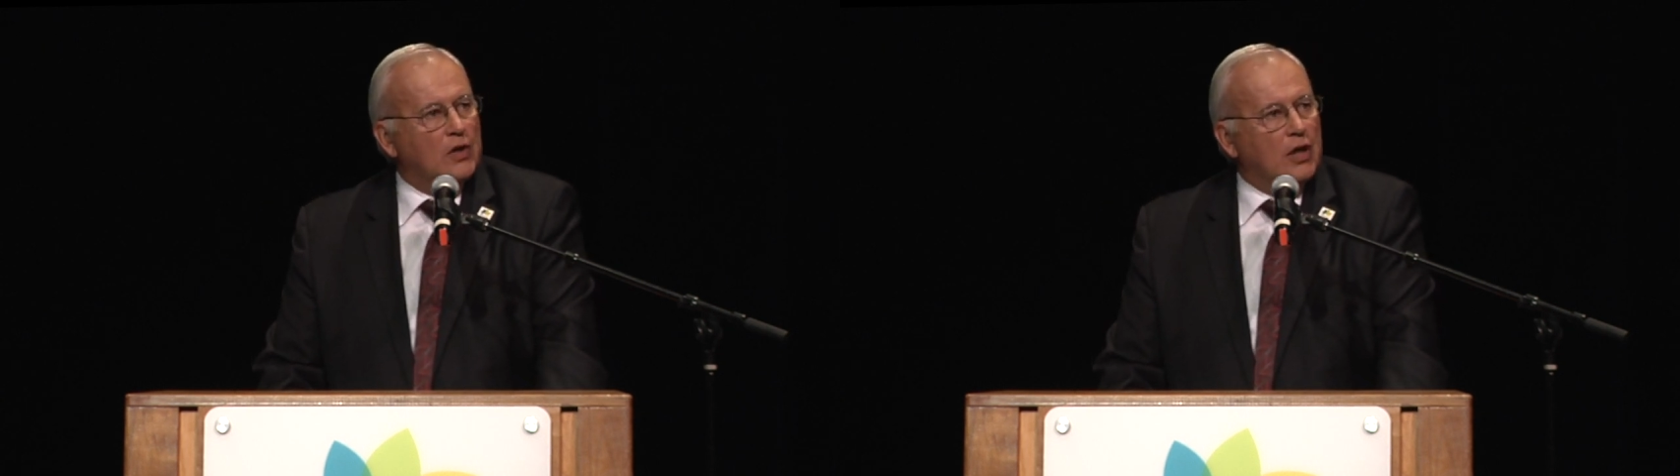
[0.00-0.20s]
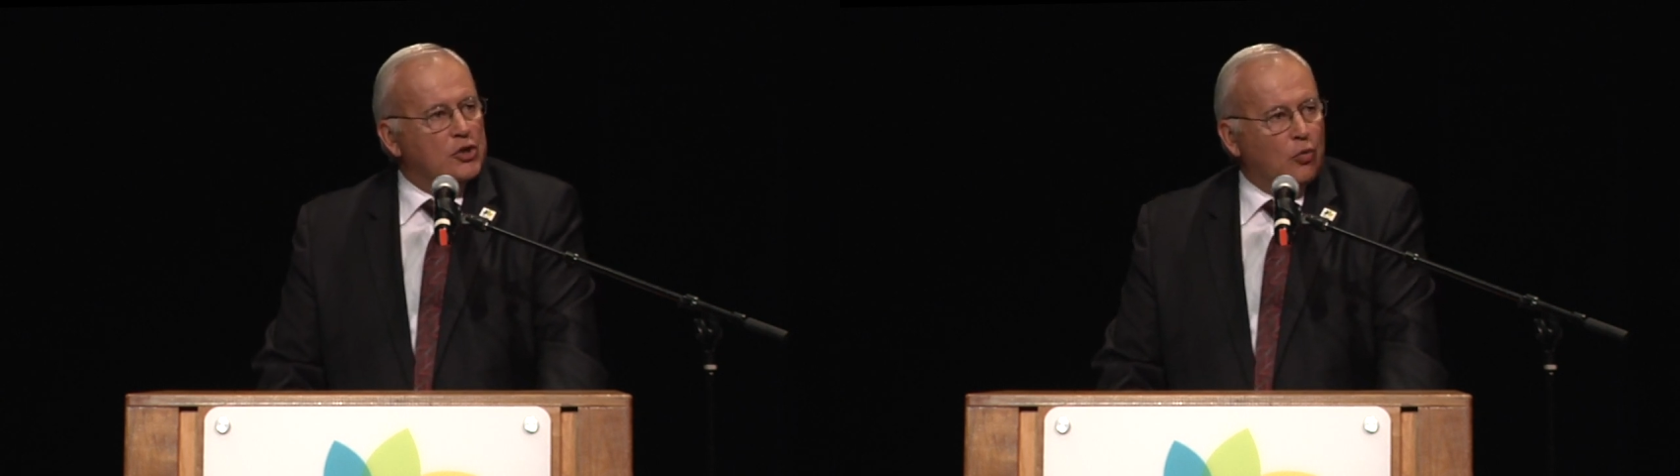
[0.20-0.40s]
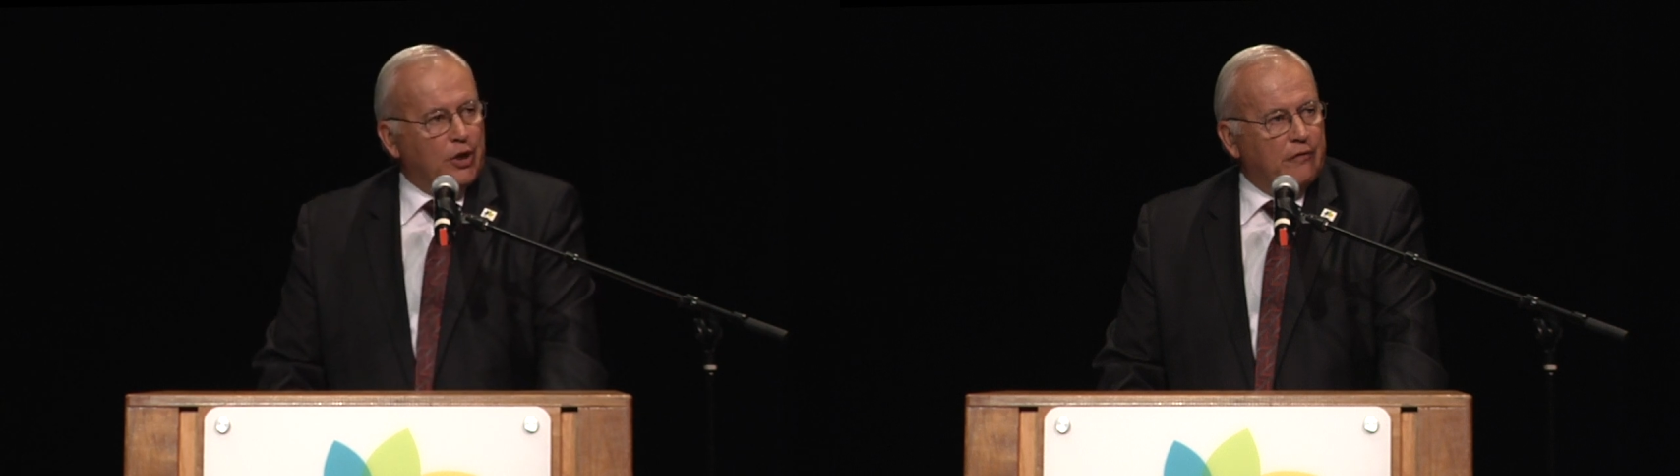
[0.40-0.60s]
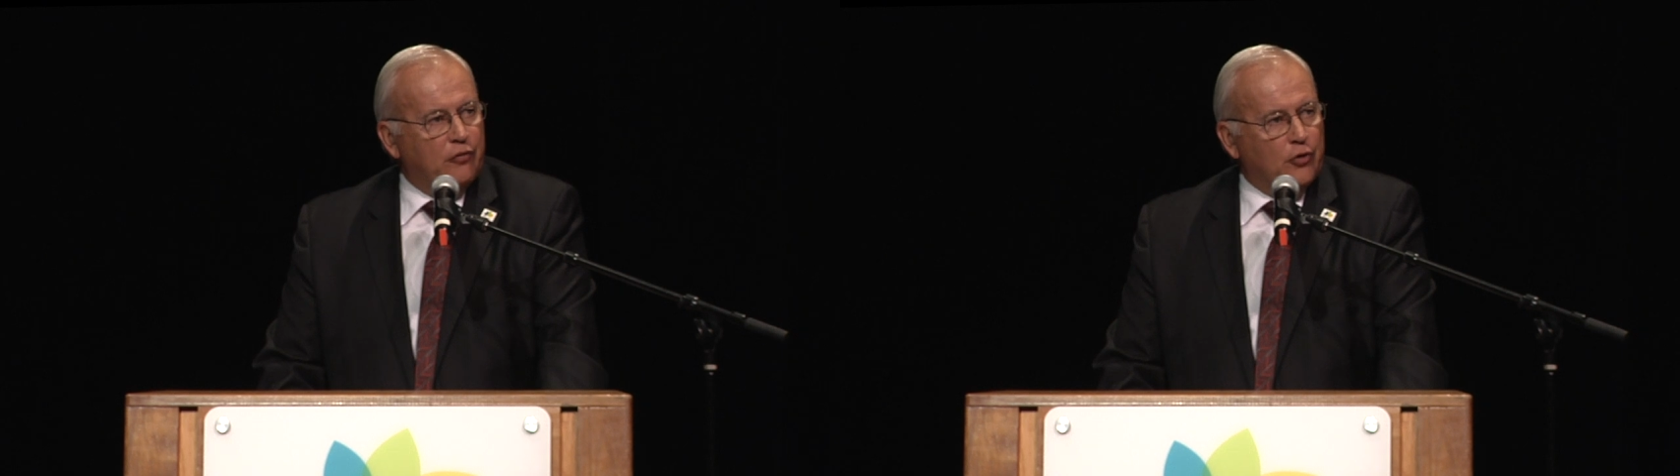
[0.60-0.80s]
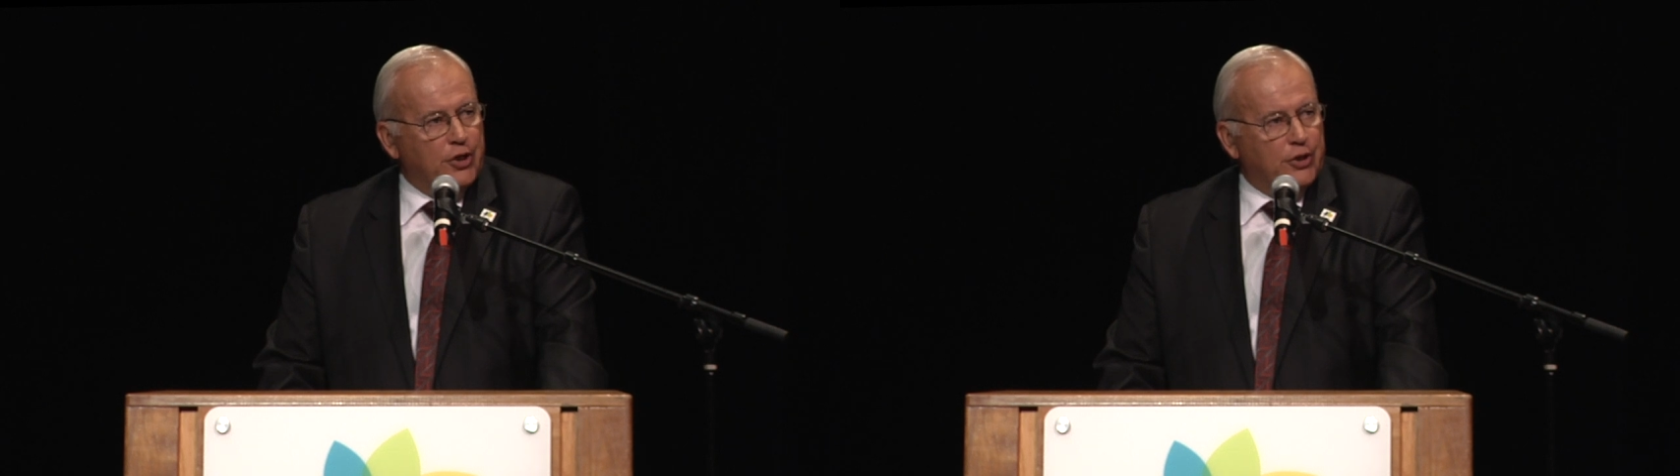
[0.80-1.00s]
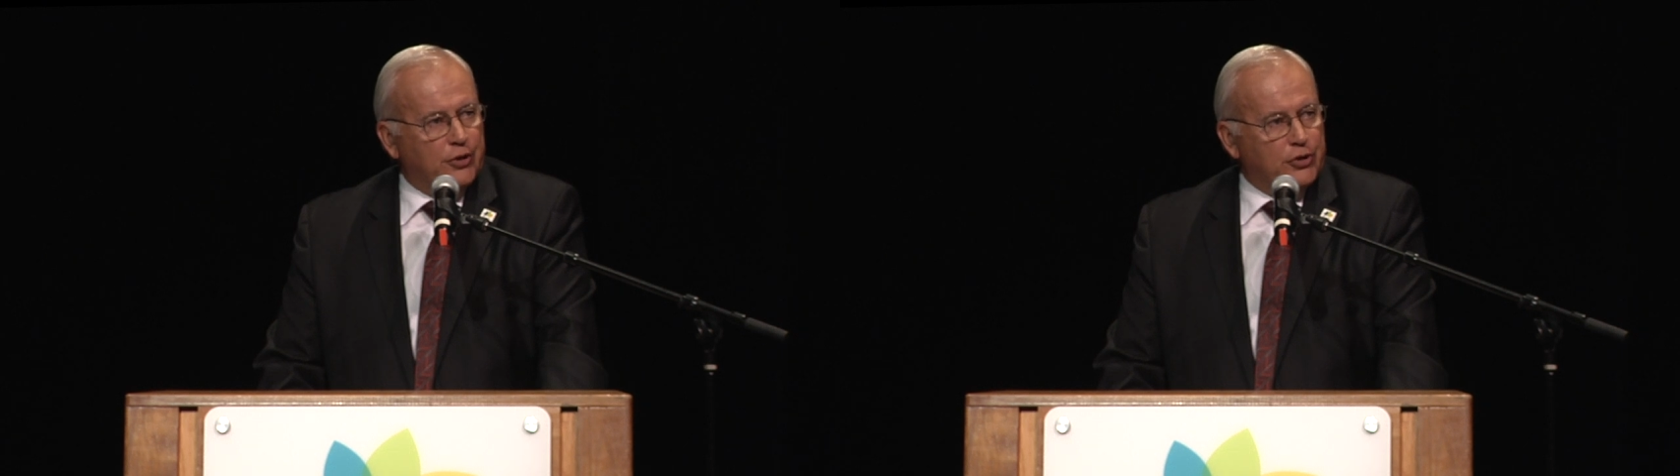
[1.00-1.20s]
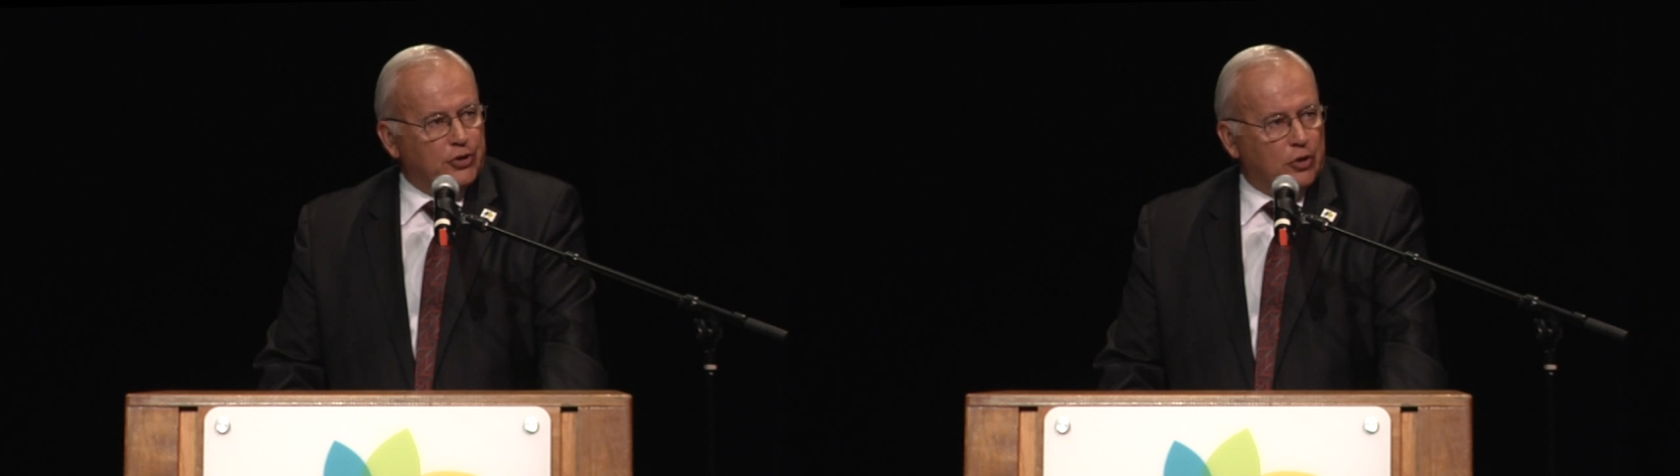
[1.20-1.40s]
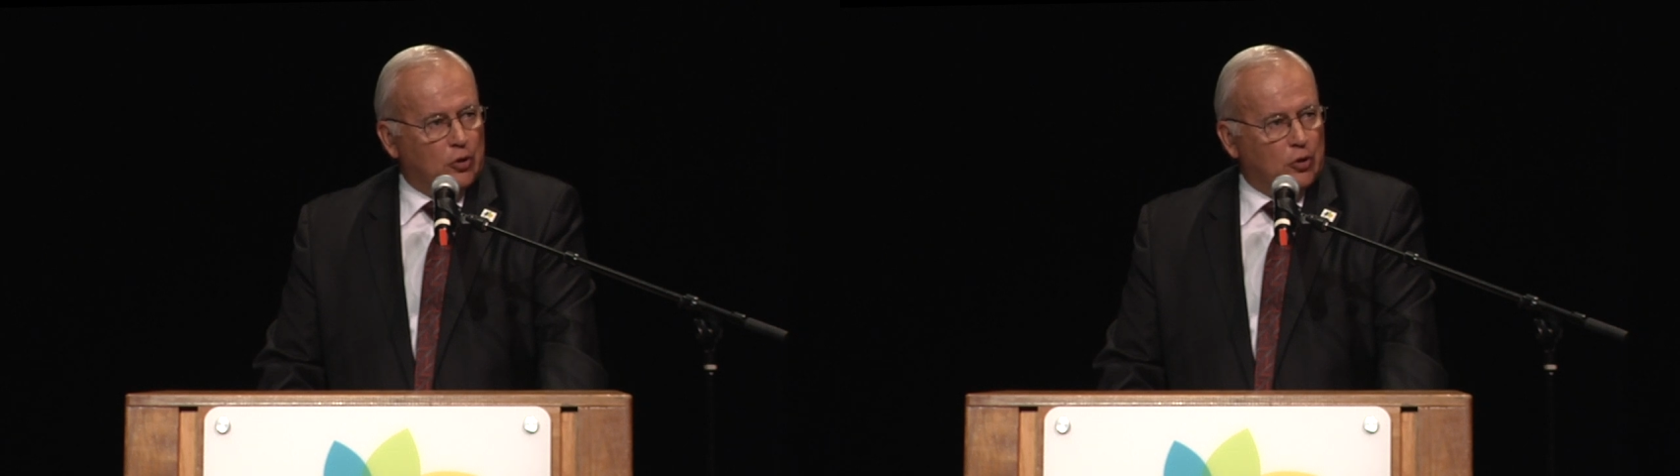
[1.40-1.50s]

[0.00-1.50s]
are 24 years